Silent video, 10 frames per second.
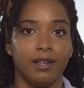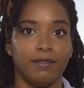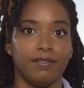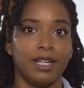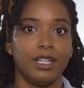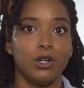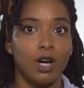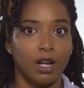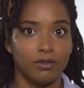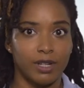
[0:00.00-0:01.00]
Video
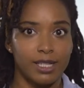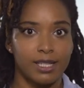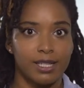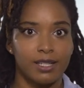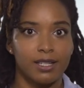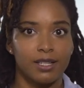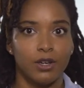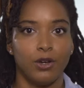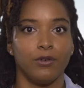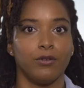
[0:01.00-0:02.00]
conferences,
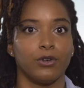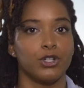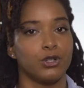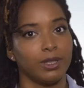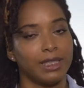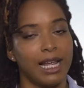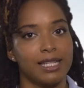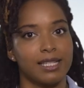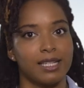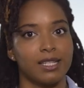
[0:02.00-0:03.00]
virtual
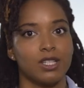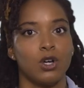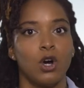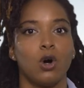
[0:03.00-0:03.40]
classes,